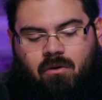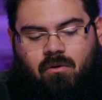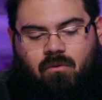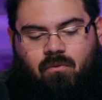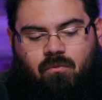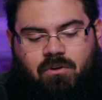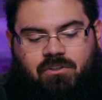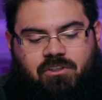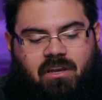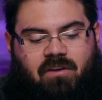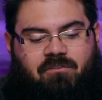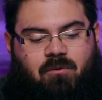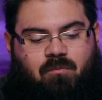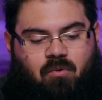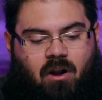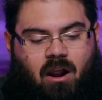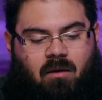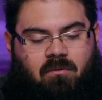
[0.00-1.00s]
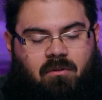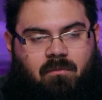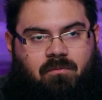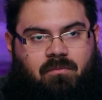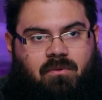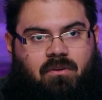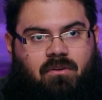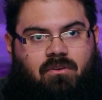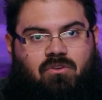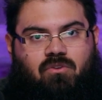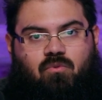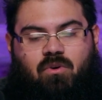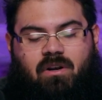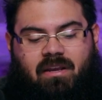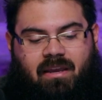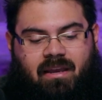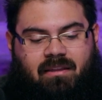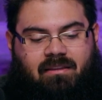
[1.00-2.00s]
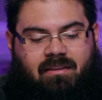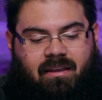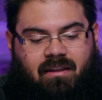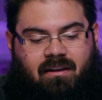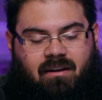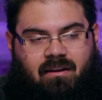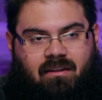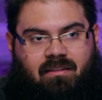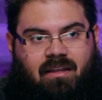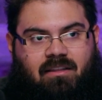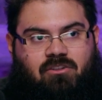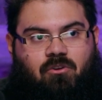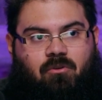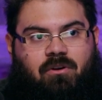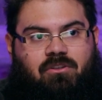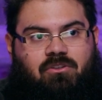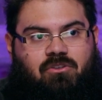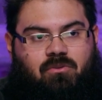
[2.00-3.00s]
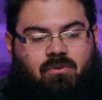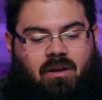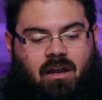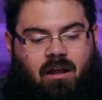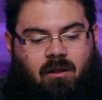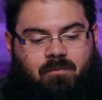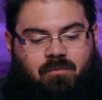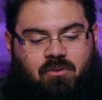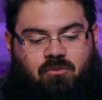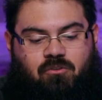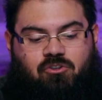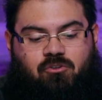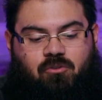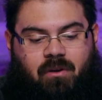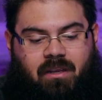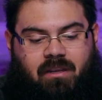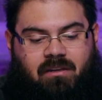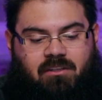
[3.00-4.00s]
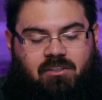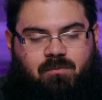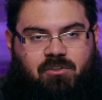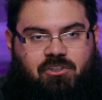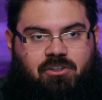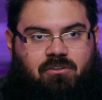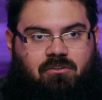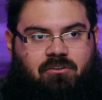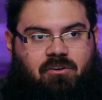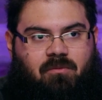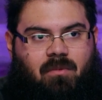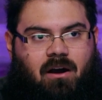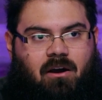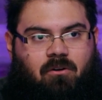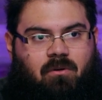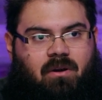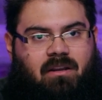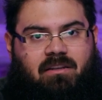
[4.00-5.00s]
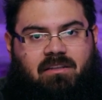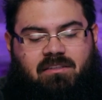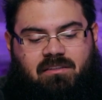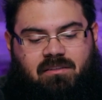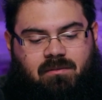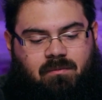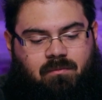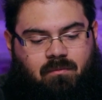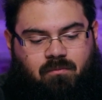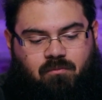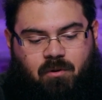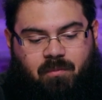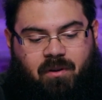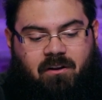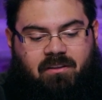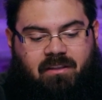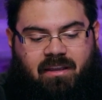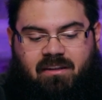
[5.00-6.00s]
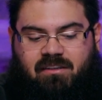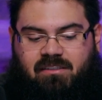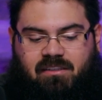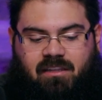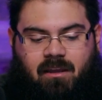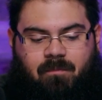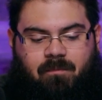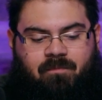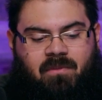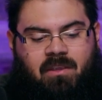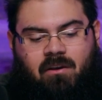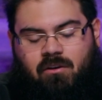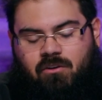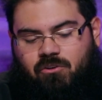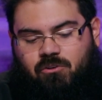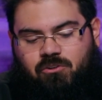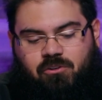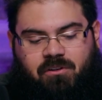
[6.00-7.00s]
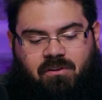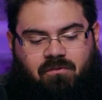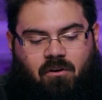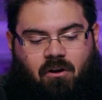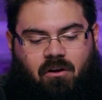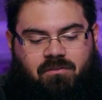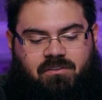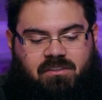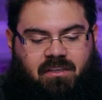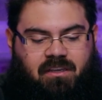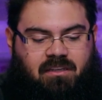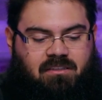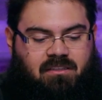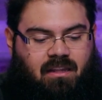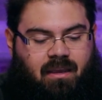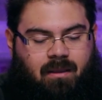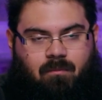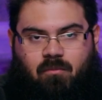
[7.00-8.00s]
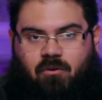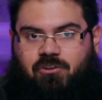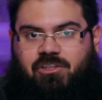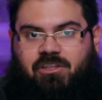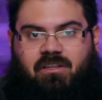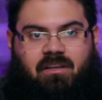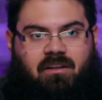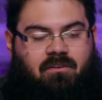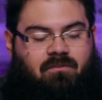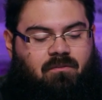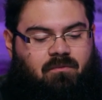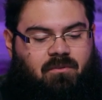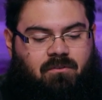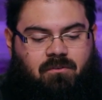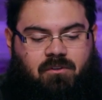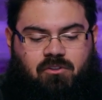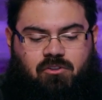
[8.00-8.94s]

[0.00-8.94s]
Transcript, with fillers: Once you have your problem, you want to get data that's going to help you train this machine learning model. And this prepared data step usually involves things like merging data from different